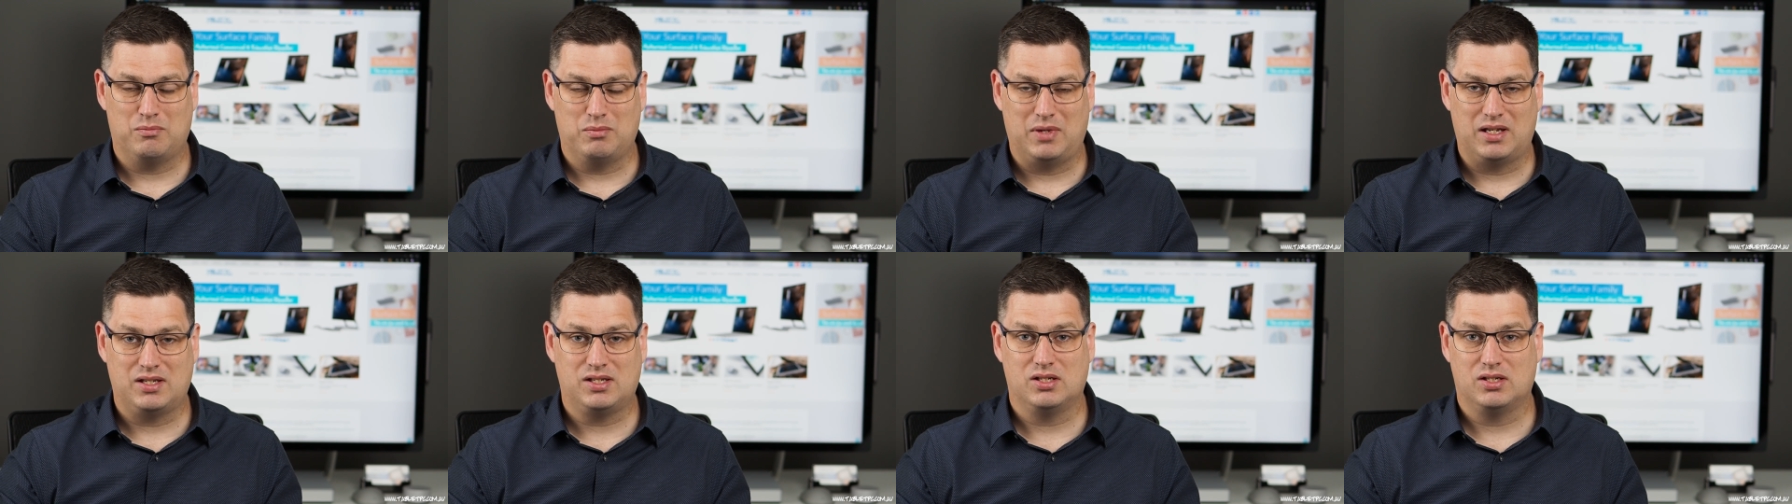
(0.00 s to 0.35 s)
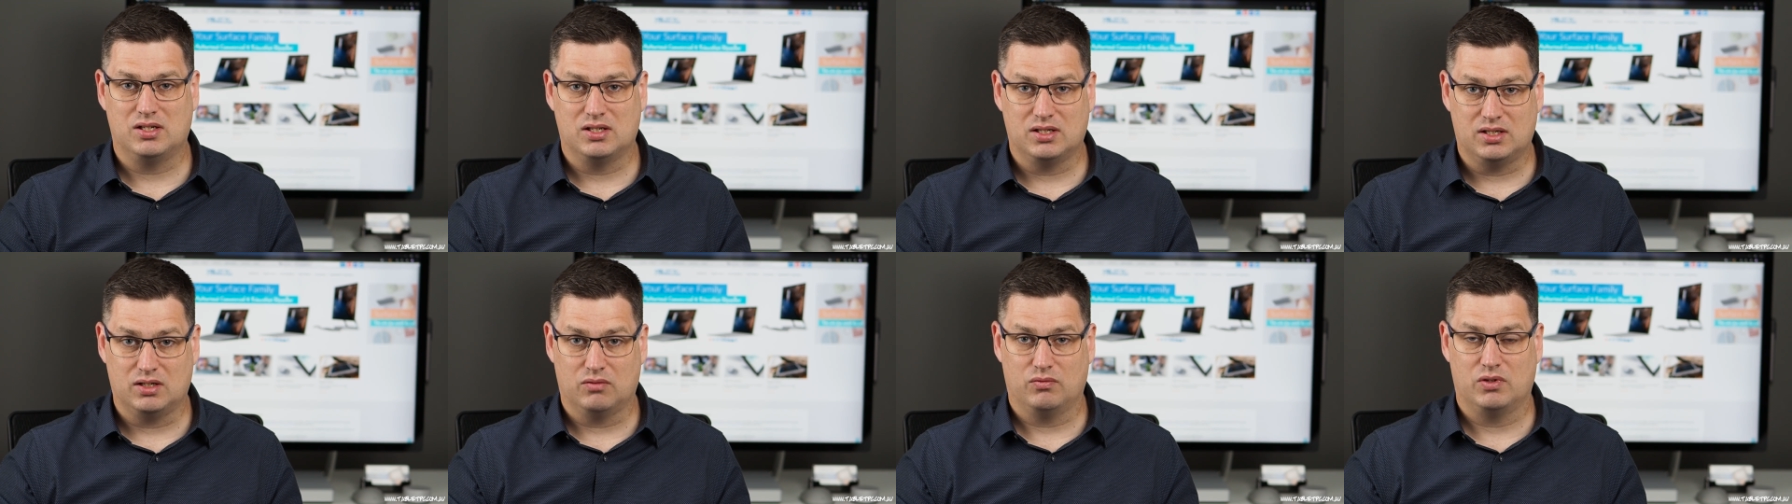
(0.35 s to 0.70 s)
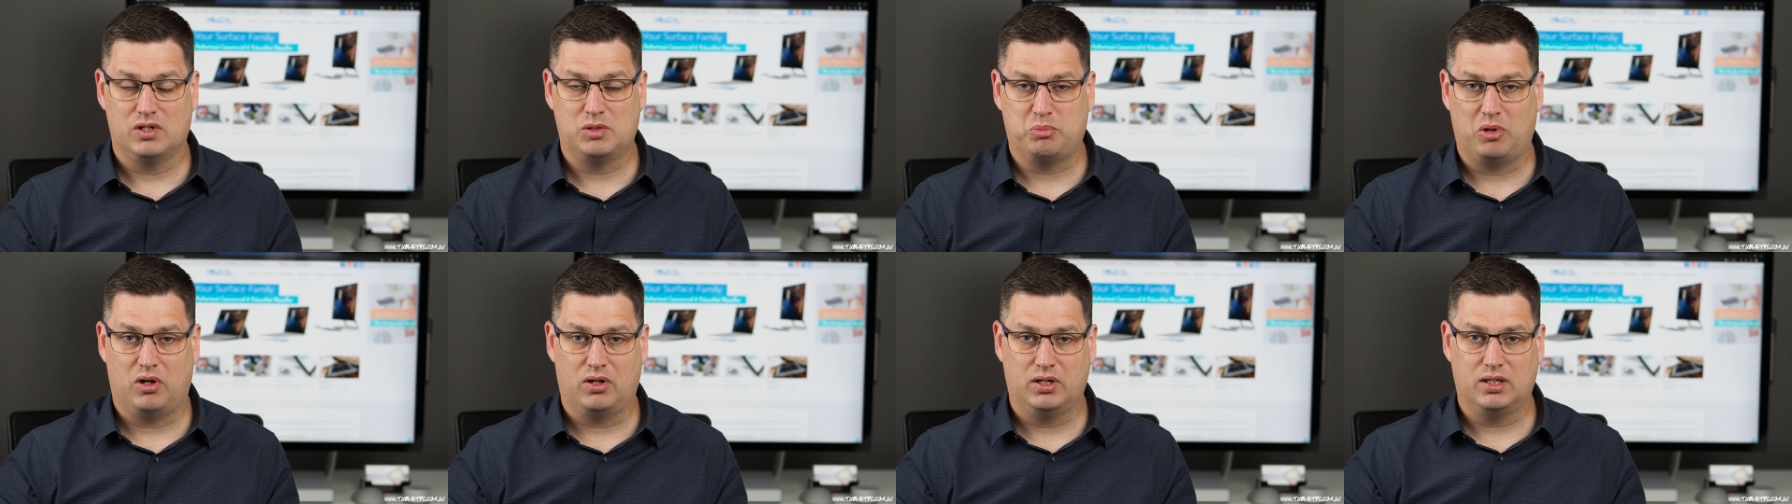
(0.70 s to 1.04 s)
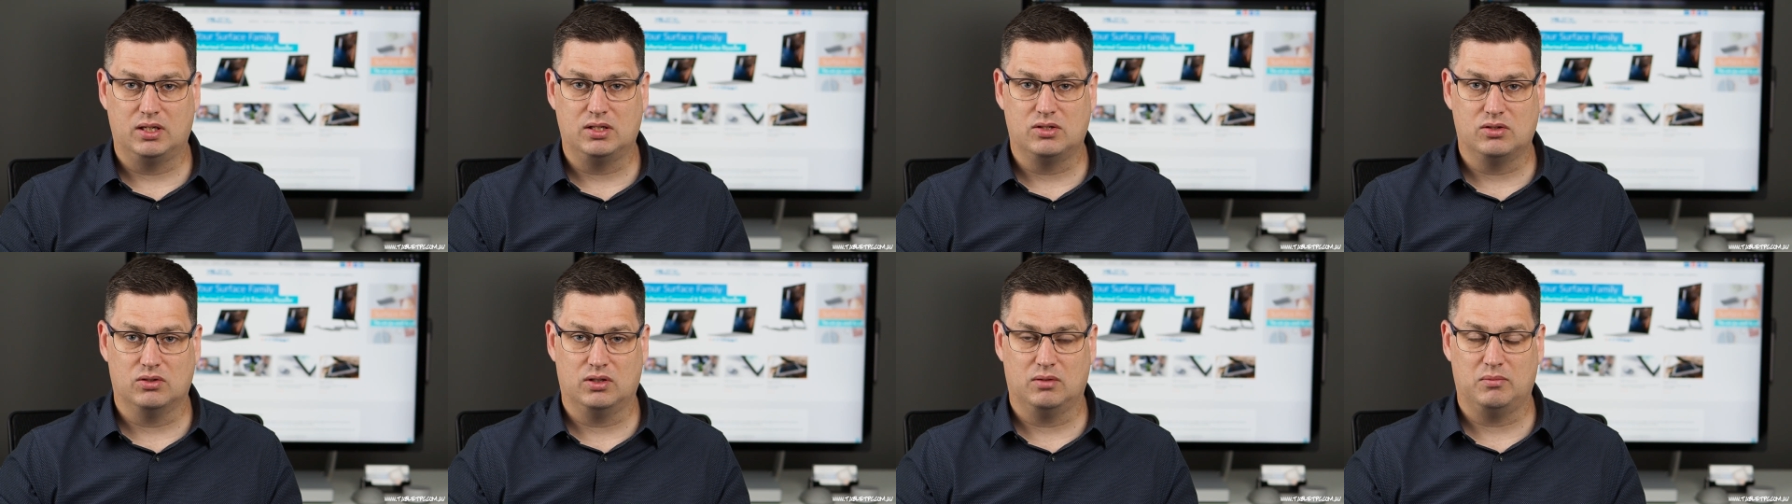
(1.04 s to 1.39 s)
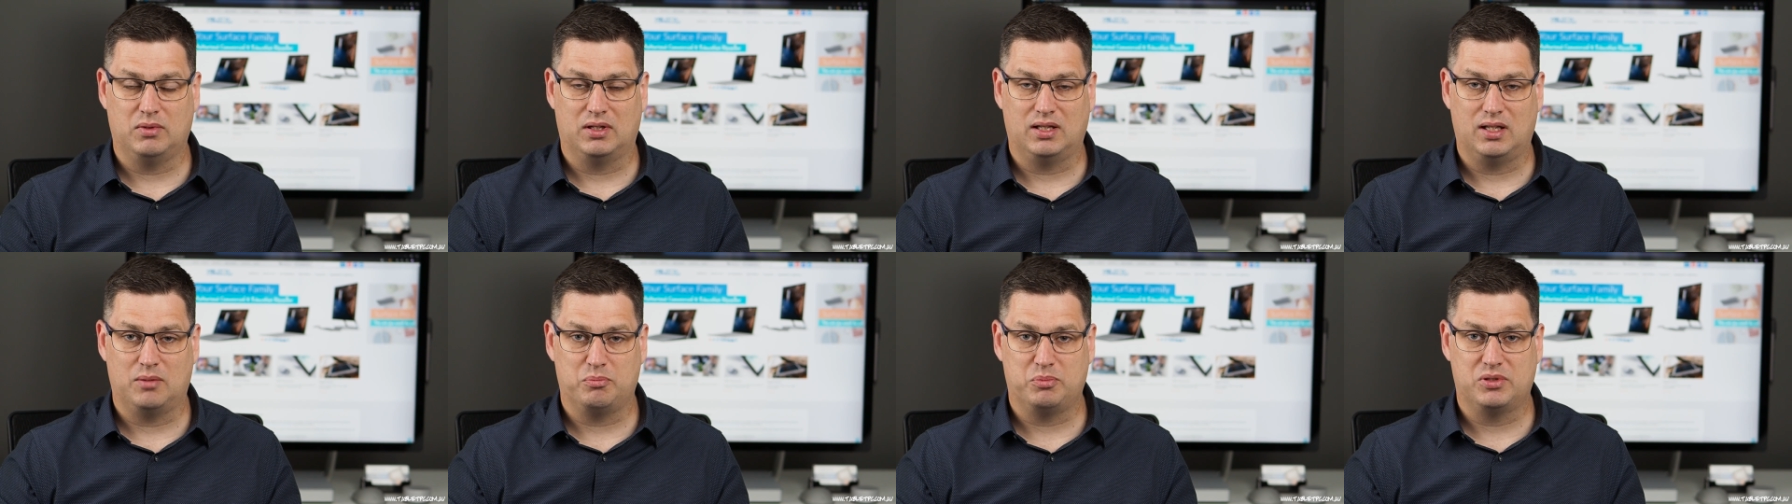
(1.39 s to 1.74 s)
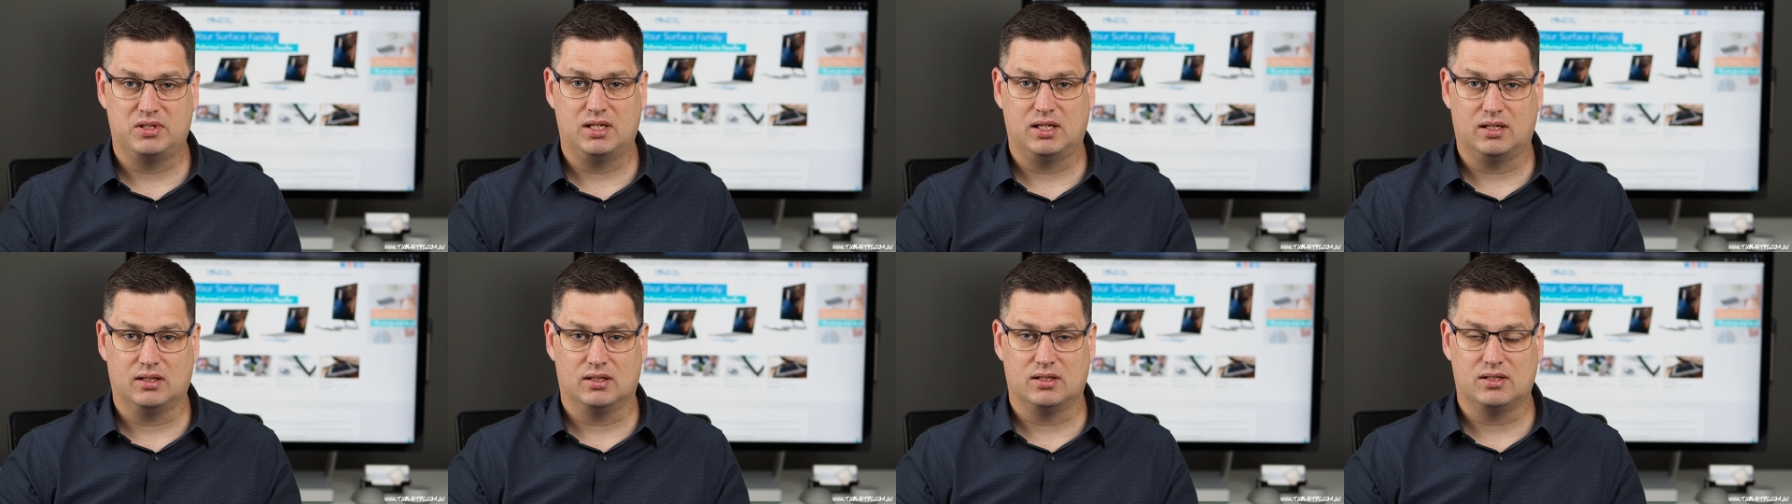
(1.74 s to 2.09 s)
messages and responding to them at that
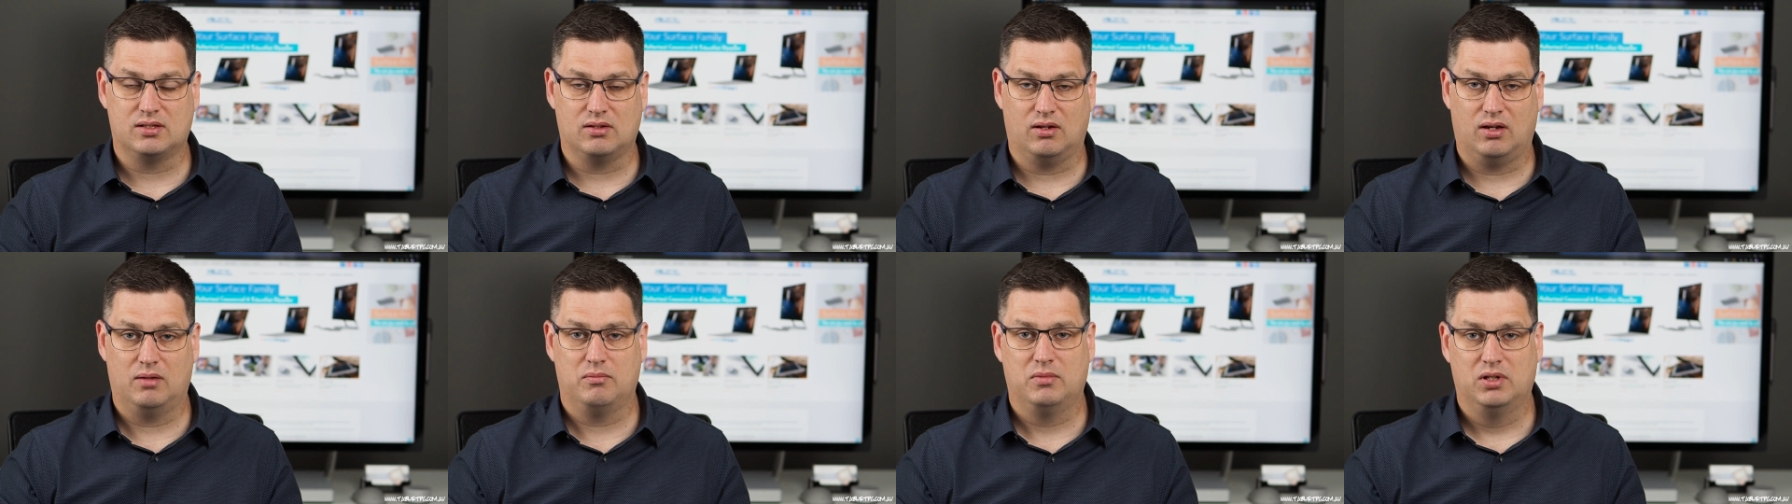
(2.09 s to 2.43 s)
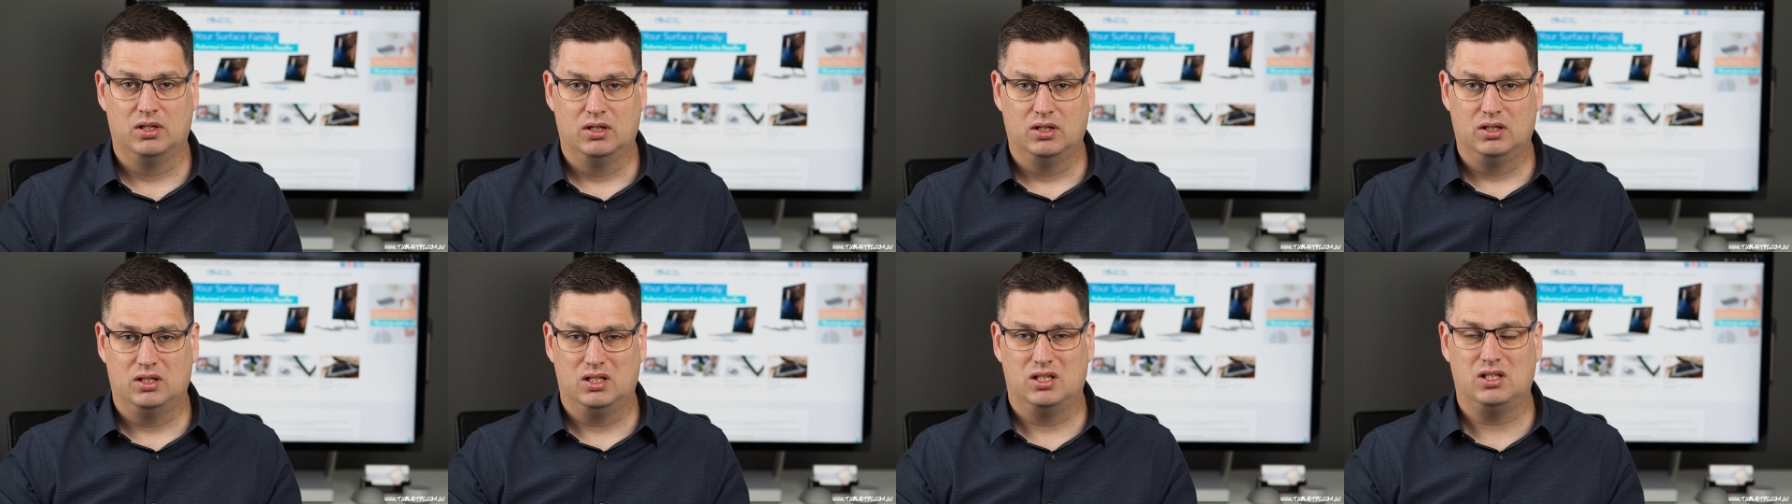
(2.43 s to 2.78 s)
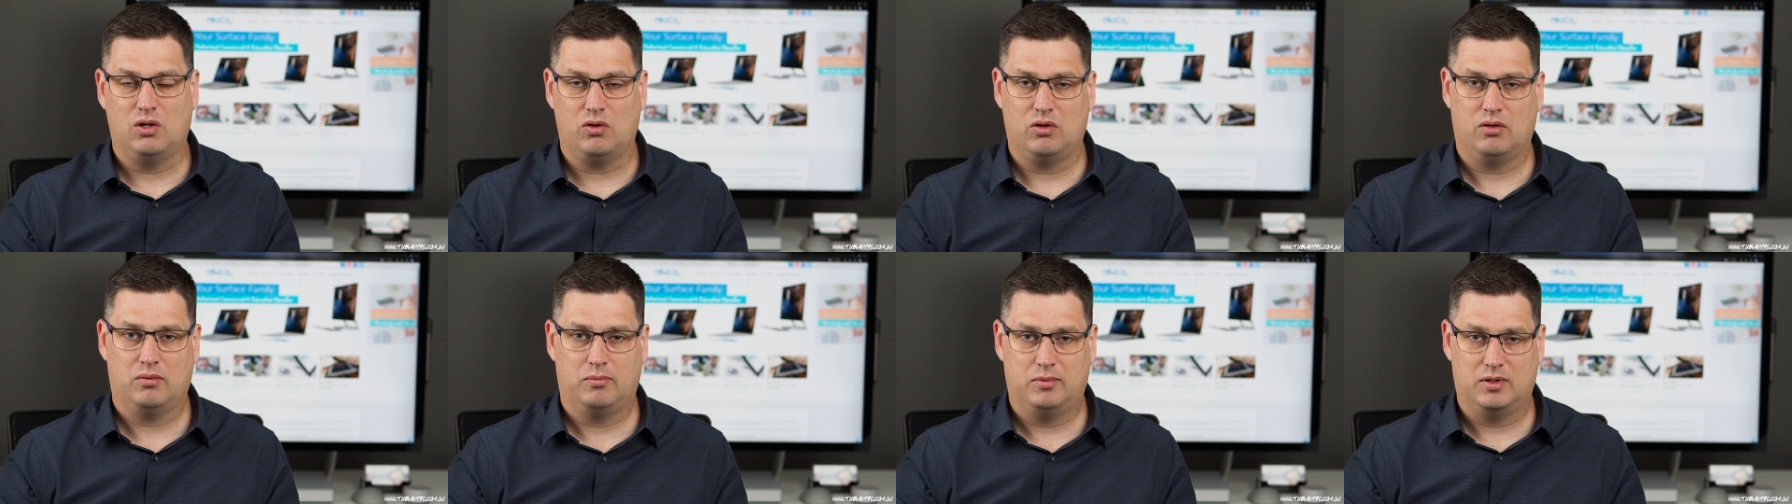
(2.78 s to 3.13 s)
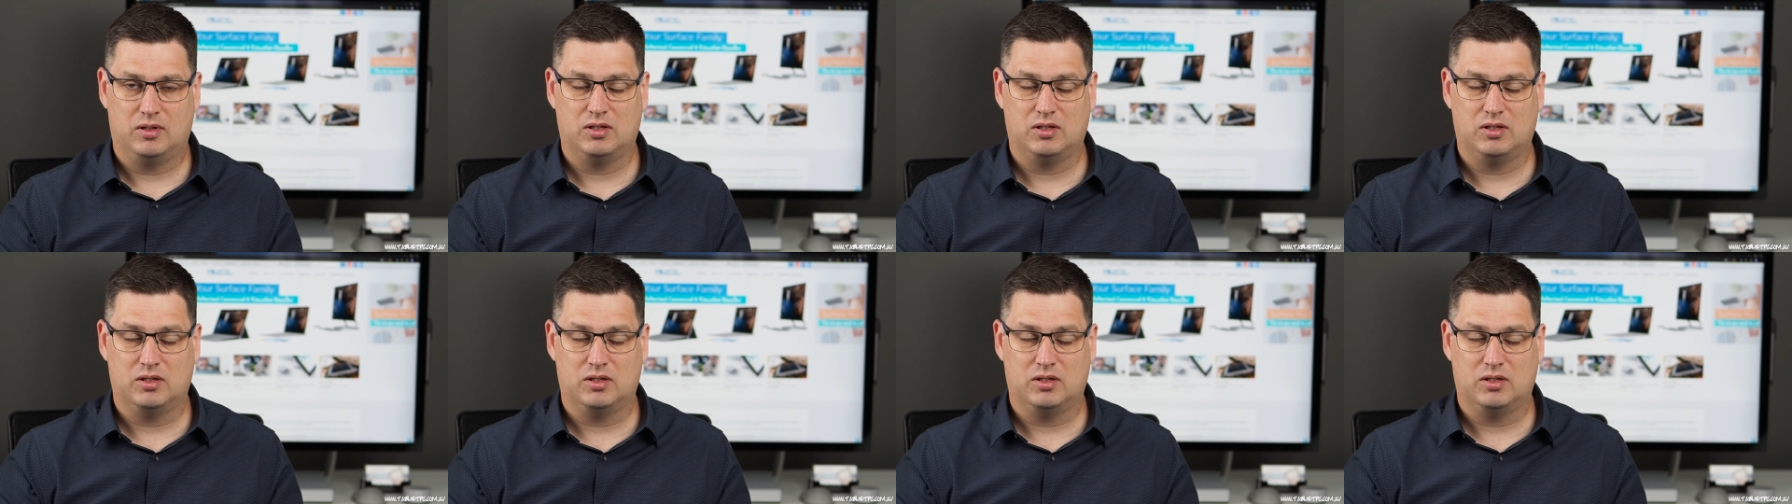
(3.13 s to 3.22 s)
particular time, you don't want to be